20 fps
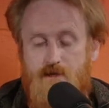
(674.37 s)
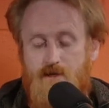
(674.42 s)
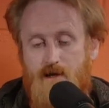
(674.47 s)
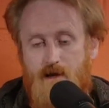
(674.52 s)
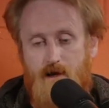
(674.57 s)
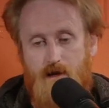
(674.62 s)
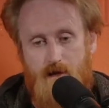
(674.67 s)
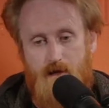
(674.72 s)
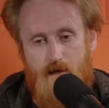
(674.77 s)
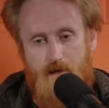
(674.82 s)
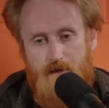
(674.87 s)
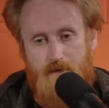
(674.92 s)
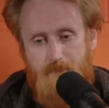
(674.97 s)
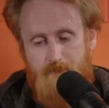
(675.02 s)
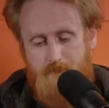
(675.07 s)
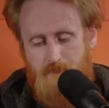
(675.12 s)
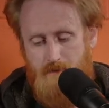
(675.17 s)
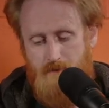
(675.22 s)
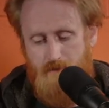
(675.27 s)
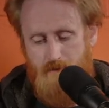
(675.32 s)
uh,
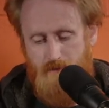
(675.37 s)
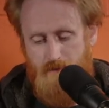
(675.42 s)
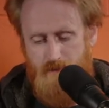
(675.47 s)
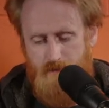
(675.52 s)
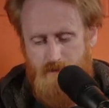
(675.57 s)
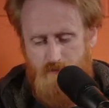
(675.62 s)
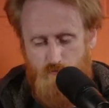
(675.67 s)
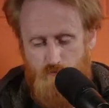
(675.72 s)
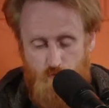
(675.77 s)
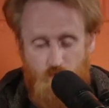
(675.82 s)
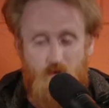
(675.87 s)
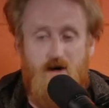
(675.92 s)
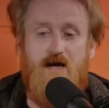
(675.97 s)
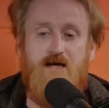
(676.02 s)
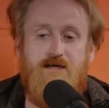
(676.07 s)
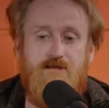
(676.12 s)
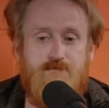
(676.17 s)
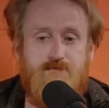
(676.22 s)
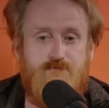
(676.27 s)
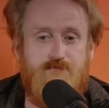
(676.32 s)
uh,
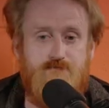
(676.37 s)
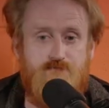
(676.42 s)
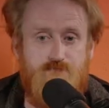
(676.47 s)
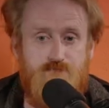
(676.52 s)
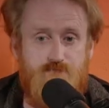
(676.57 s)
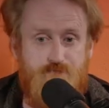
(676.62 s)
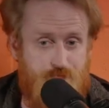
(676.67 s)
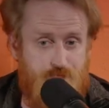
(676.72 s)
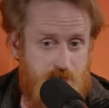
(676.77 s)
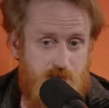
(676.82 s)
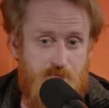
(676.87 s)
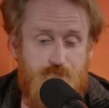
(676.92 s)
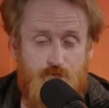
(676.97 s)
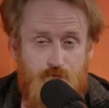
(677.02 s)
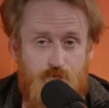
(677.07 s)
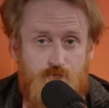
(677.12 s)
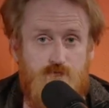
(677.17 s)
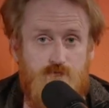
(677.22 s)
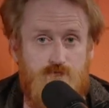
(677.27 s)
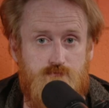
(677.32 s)
white
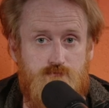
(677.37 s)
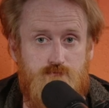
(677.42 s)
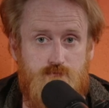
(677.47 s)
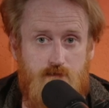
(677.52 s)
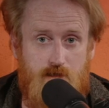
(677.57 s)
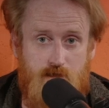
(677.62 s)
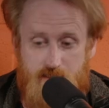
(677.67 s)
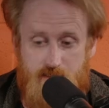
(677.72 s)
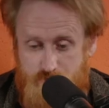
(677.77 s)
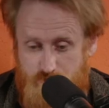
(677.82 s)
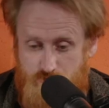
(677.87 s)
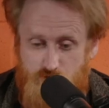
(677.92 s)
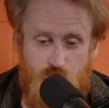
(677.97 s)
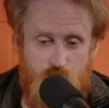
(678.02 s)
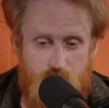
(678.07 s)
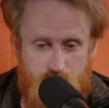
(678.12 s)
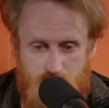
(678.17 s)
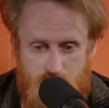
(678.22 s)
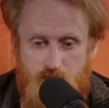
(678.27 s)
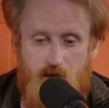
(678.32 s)
people uh,
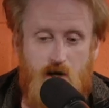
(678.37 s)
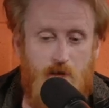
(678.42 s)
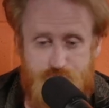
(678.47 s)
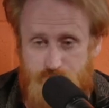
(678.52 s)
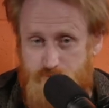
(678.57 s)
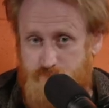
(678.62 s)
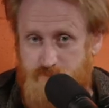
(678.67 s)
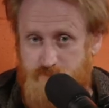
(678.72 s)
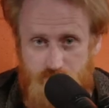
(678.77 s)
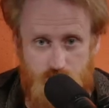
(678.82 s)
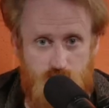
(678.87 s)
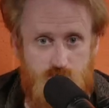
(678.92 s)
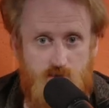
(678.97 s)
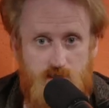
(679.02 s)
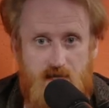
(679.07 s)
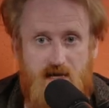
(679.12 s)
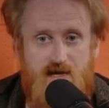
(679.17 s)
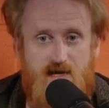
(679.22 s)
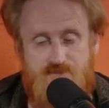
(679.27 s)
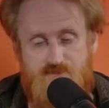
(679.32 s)
who are upper middle
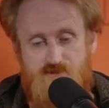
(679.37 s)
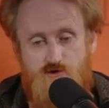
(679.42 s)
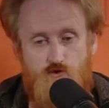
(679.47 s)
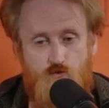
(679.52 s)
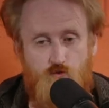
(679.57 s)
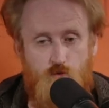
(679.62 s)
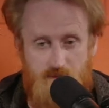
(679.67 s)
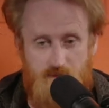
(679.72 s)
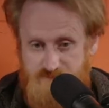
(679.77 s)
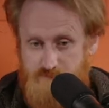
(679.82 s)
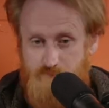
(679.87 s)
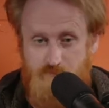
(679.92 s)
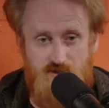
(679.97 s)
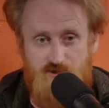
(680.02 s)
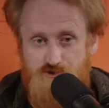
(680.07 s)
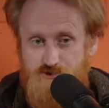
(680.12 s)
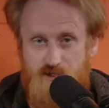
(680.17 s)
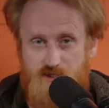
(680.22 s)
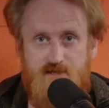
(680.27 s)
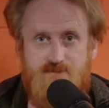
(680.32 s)
class who want to be
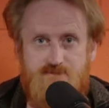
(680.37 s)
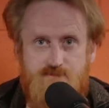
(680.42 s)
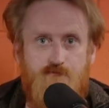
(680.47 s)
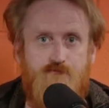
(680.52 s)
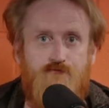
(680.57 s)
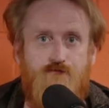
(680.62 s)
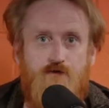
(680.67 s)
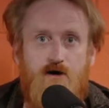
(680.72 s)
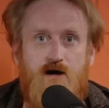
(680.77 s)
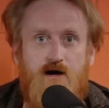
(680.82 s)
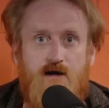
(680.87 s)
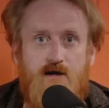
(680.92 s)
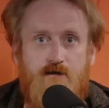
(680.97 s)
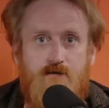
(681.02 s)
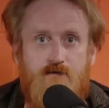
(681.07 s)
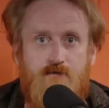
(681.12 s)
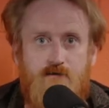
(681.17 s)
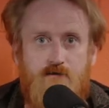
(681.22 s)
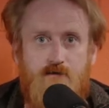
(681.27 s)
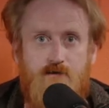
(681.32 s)

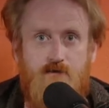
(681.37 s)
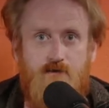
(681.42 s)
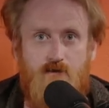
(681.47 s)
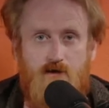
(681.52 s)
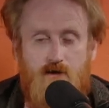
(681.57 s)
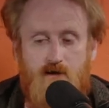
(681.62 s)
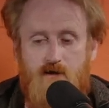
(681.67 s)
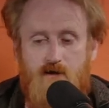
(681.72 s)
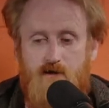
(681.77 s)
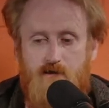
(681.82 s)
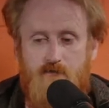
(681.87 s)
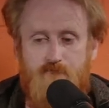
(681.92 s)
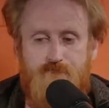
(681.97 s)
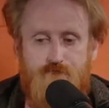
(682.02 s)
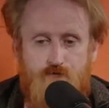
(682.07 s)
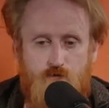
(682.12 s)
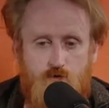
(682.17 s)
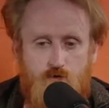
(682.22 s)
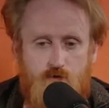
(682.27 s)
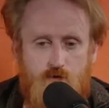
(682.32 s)
justified uh,
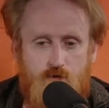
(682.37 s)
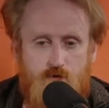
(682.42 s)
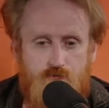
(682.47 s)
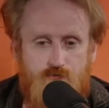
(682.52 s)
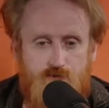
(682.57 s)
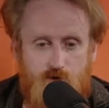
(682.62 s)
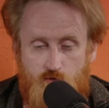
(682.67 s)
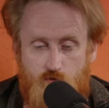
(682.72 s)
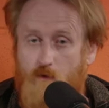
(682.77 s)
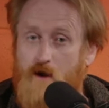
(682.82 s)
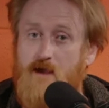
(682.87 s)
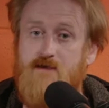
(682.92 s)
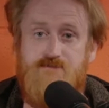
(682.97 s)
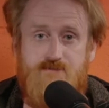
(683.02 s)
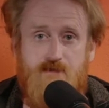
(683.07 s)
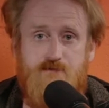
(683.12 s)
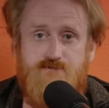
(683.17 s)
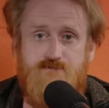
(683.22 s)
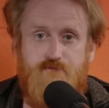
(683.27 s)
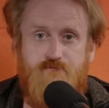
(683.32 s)
for their
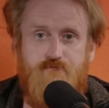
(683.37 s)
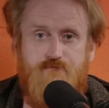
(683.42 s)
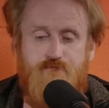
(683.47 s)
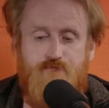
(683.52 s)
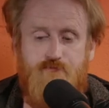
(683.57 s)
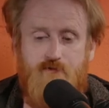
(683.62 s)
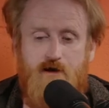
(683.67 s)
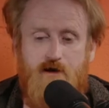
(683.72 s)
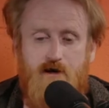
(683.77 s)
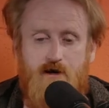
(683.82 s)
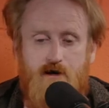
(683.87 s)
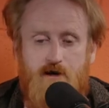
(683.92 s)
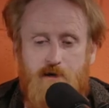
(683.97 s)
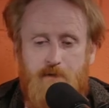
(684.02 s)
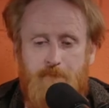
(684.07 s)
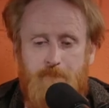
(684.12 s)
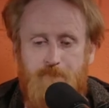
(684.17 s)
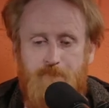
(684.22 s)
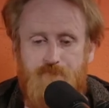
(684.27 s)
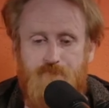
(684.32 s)
racism.
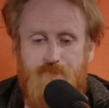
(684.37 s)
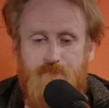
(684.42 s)
Um,